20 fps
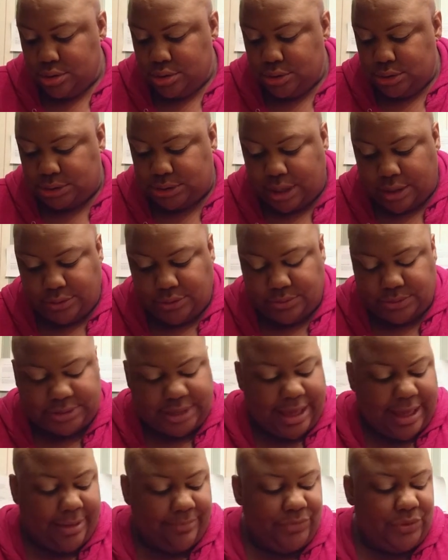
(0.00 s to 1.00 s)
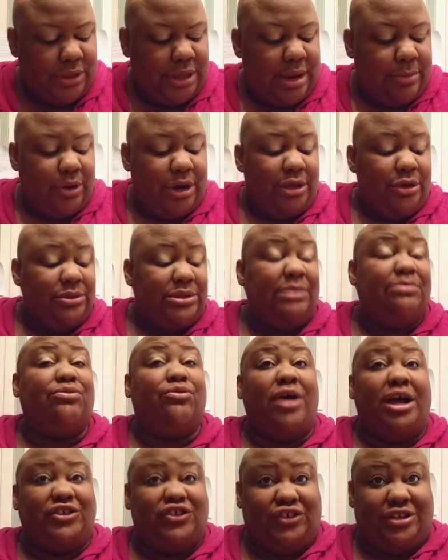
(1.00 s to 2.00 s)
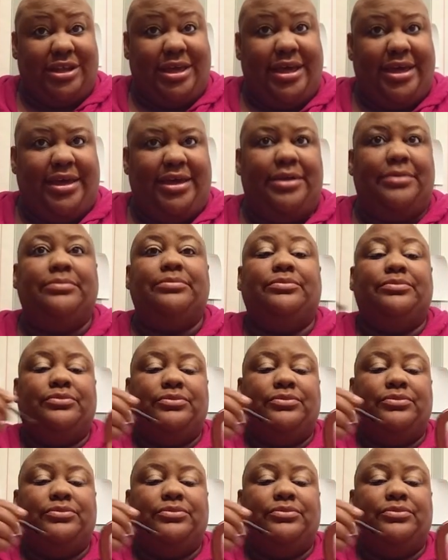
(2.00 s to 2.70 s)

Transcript: So I'll use that. And I'm going to use the brush today.